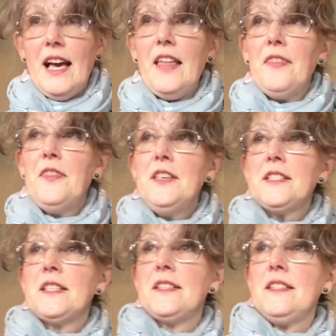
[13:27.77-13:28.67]
And
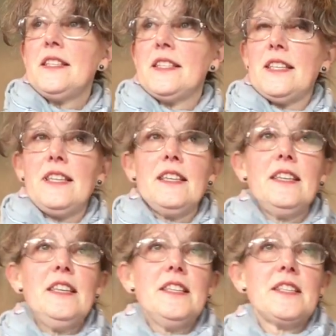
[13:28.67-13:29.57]
this city
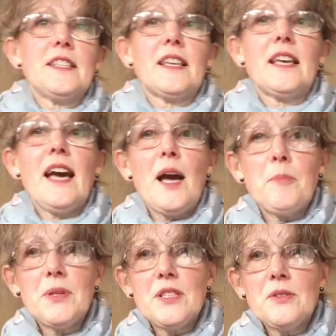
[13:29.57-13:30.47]
is the
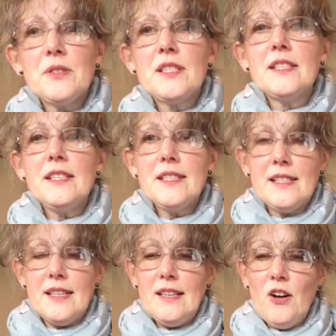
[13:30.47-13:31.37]
capital
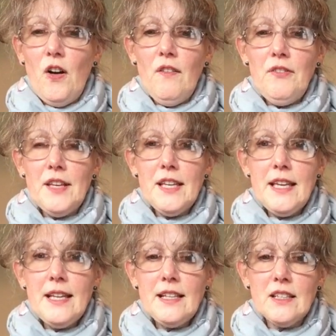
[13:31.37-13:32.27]
city of
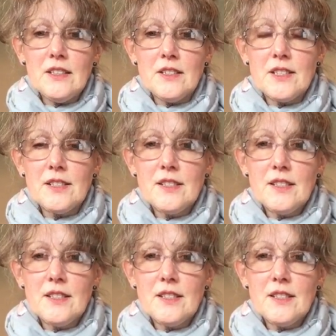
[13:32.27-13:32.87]
England.